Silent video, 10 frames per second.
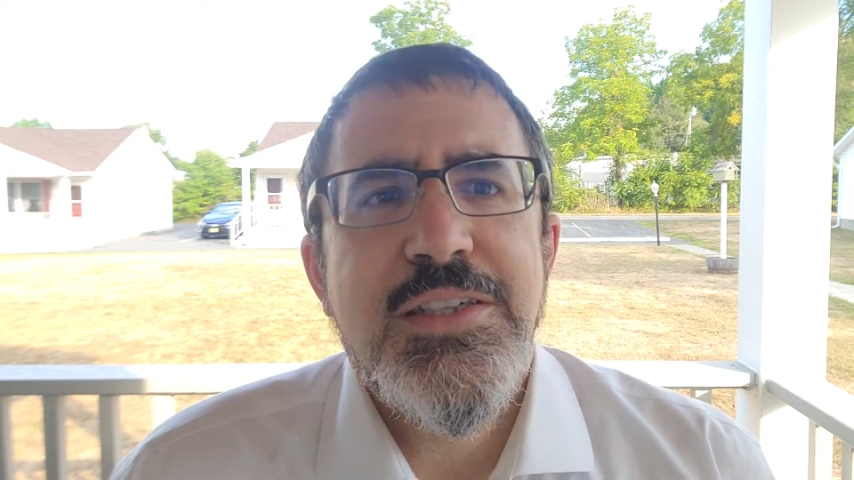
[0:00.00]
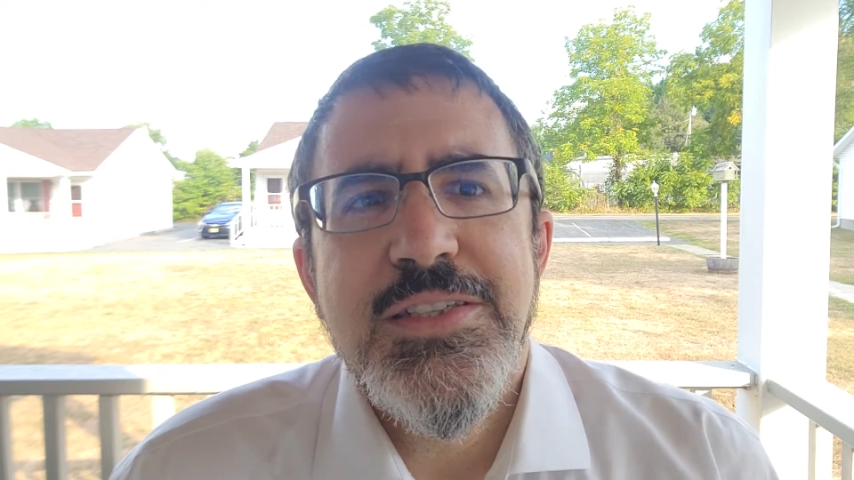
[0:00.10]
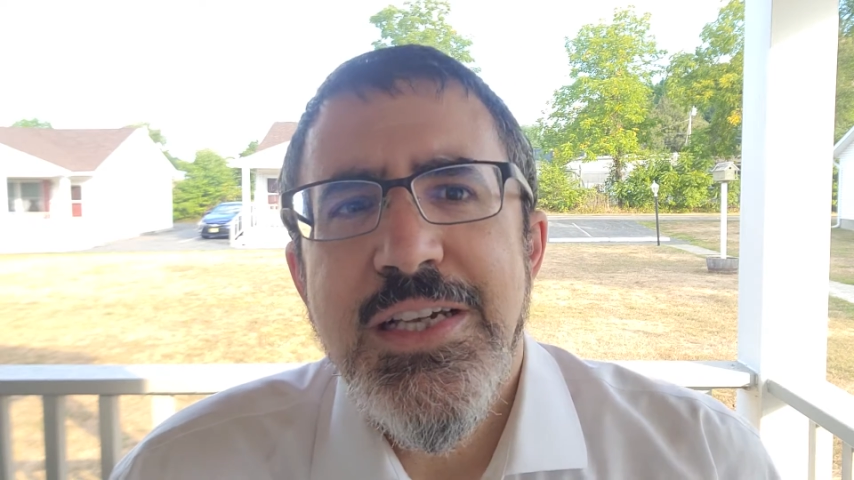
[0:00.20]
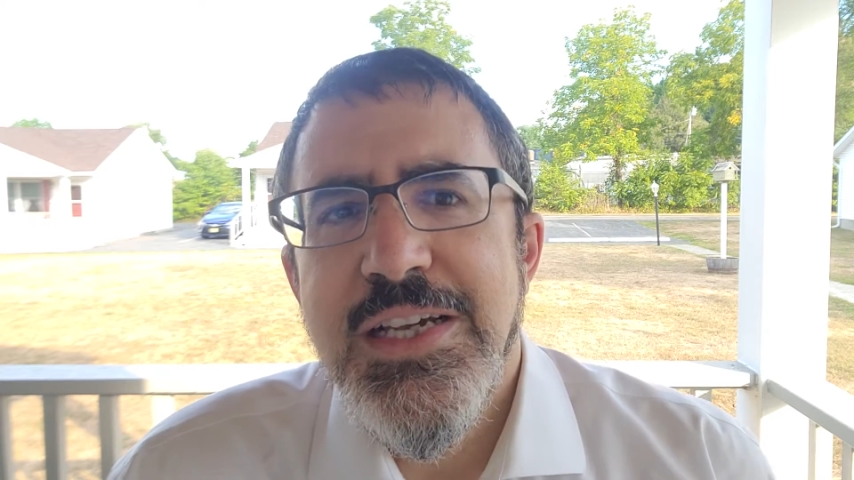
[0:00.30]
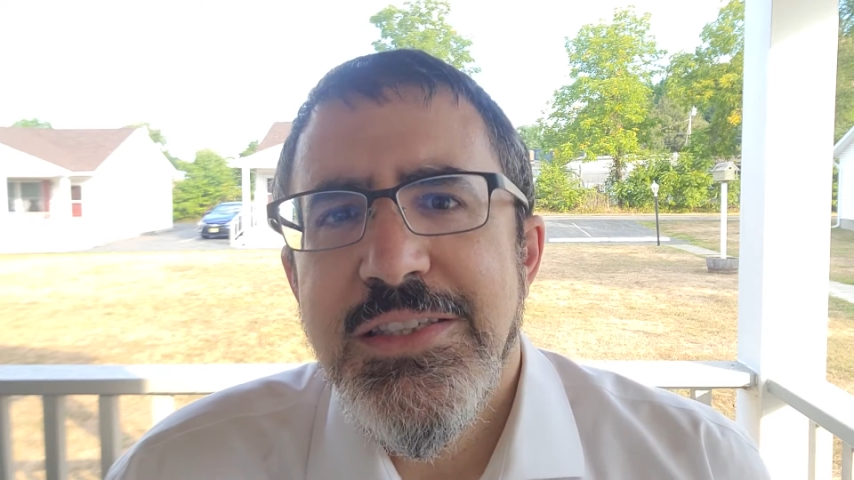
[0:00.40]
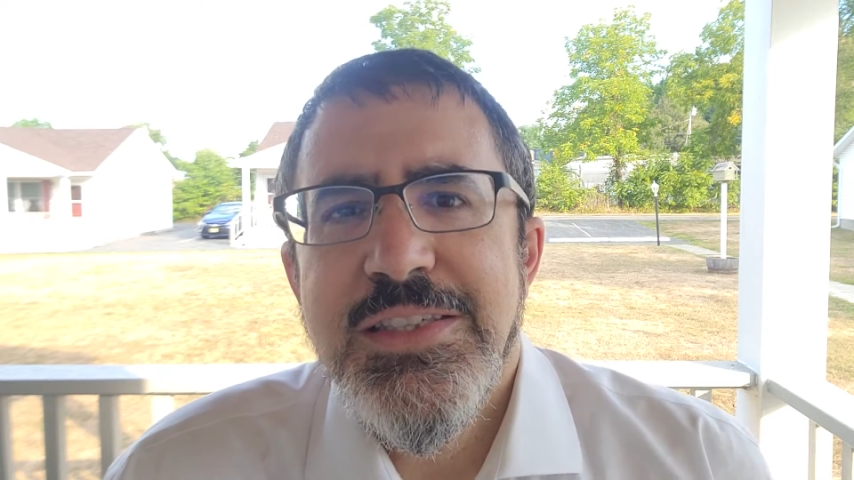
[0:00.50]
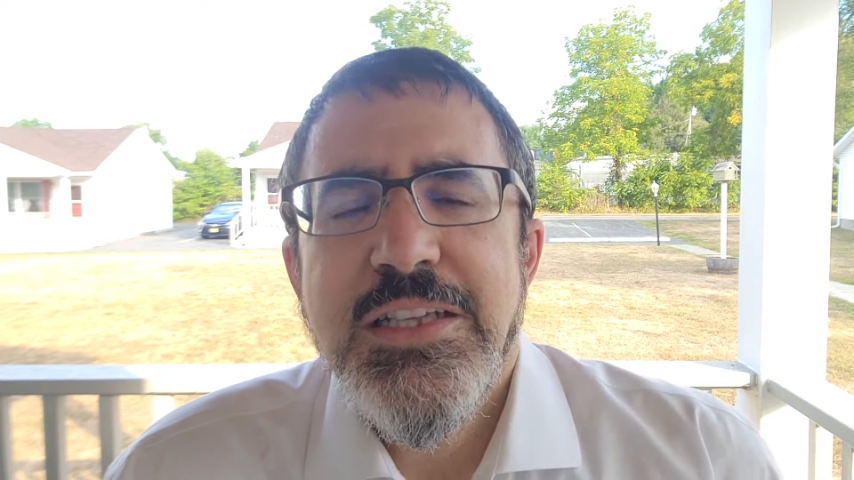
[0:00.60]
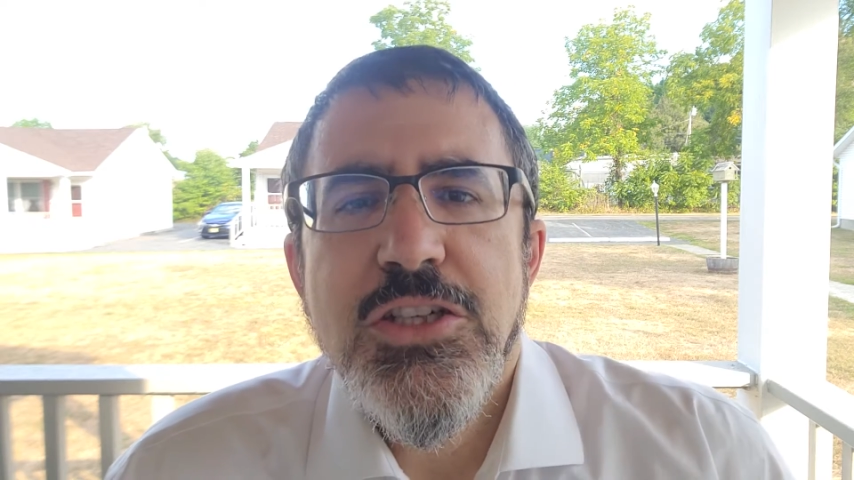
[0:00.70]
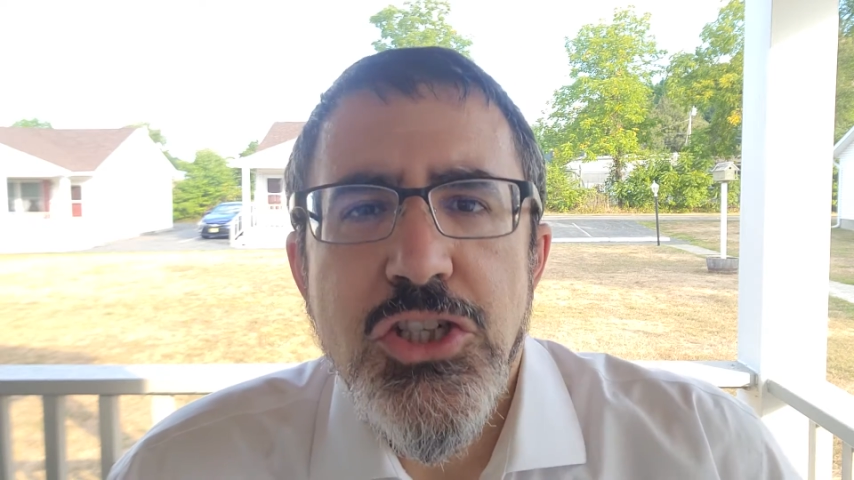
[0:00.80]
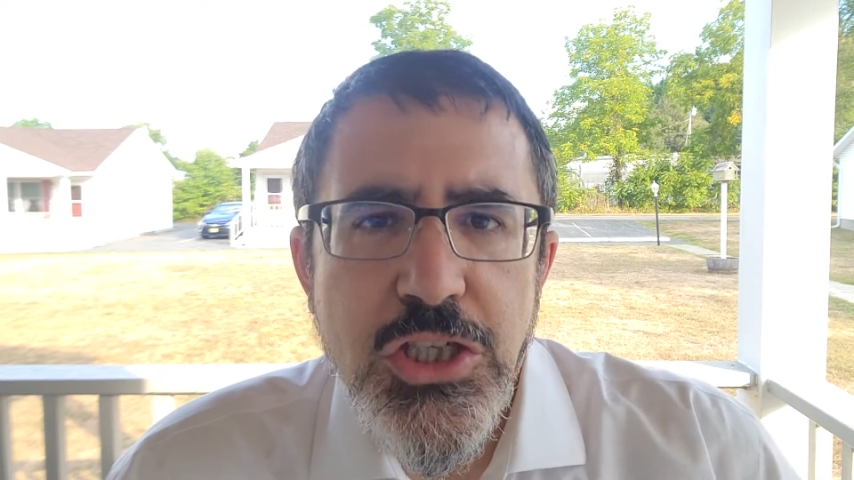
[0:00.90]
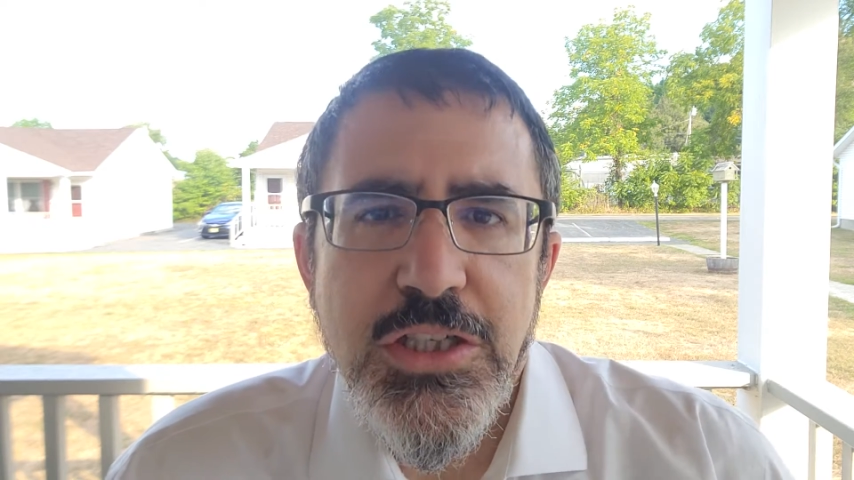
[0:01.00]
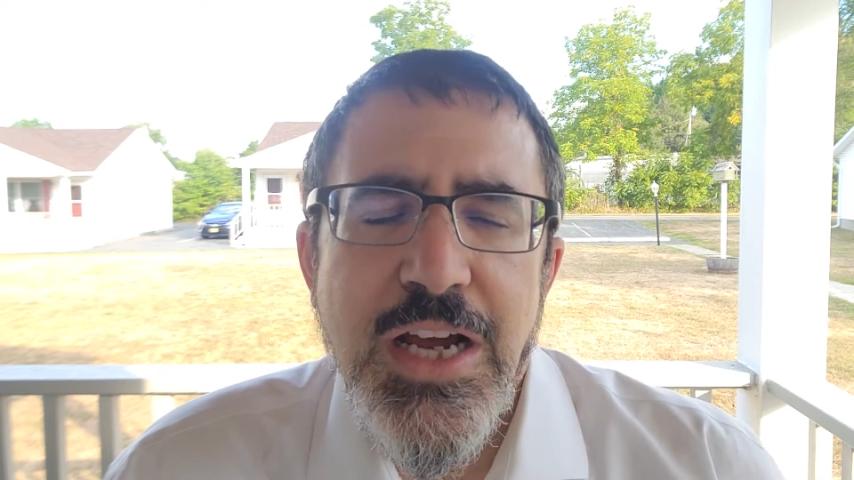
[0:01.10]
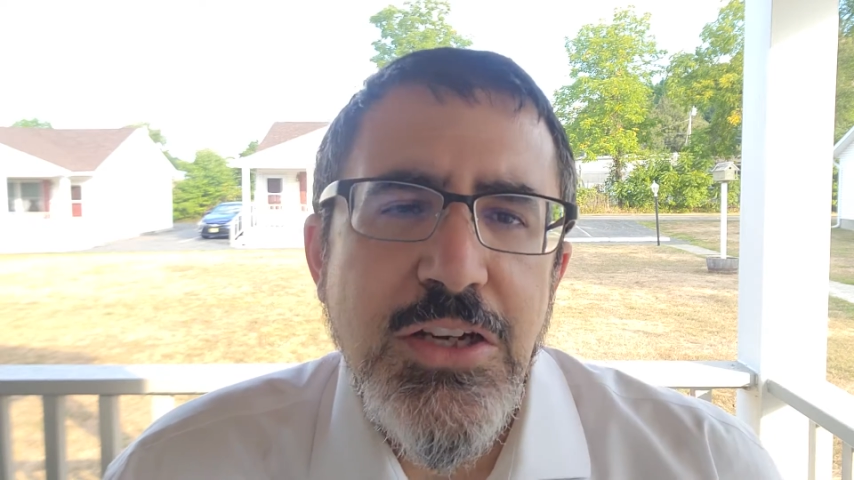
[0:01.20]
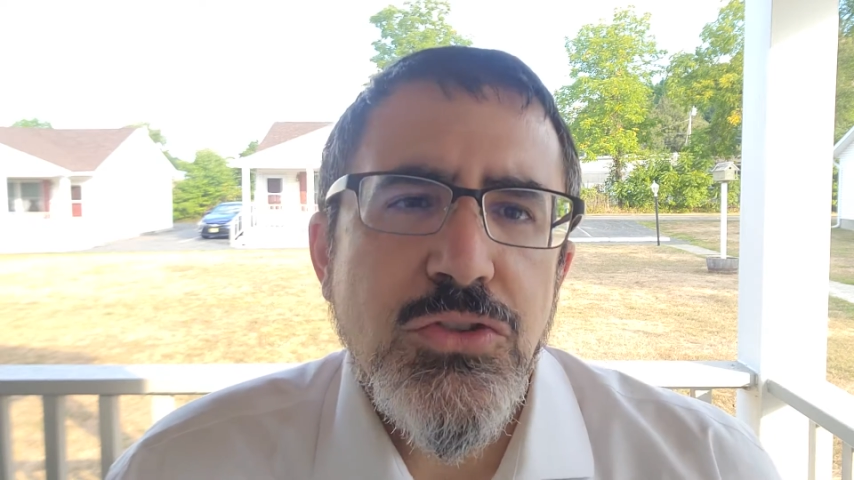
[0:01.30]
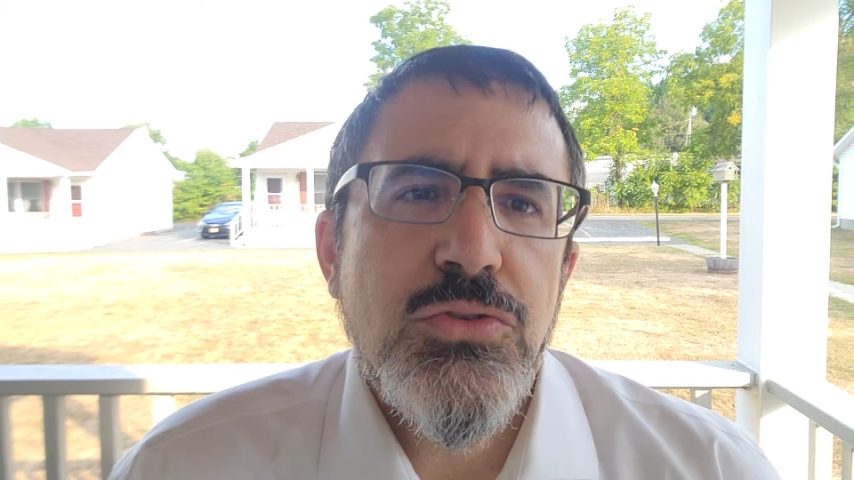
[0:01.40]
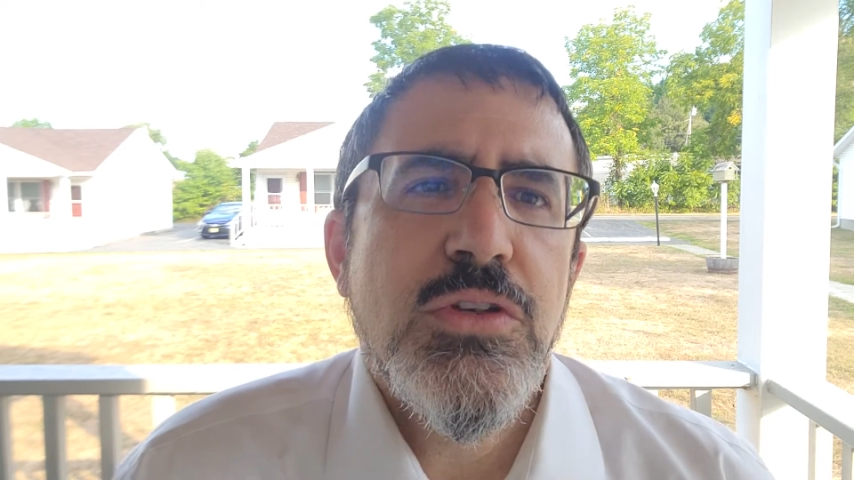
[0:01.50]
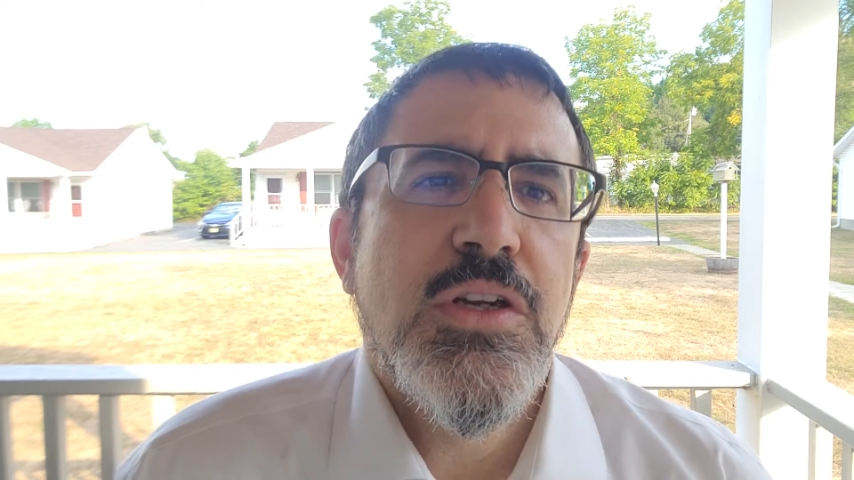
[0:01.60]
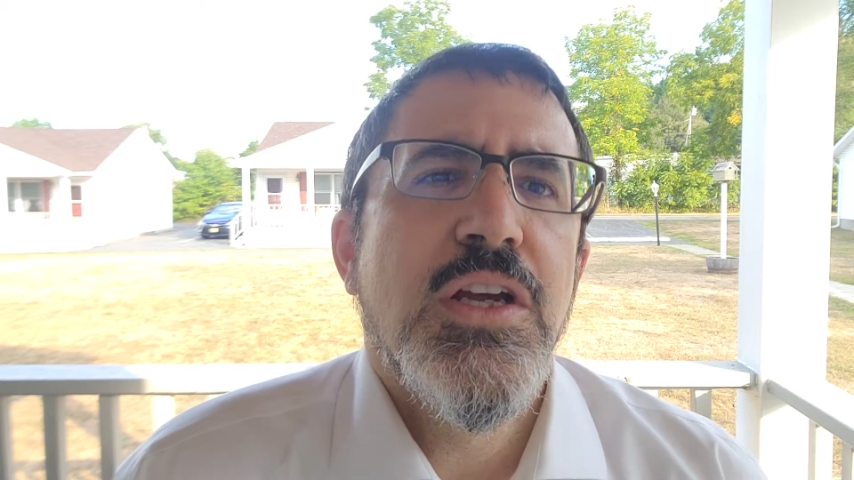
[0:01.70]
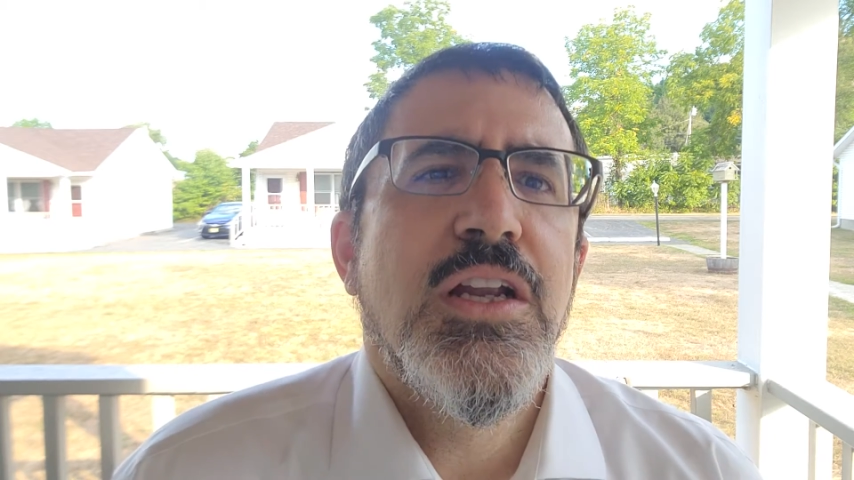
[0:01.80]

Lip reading: He says that the Shekhinah should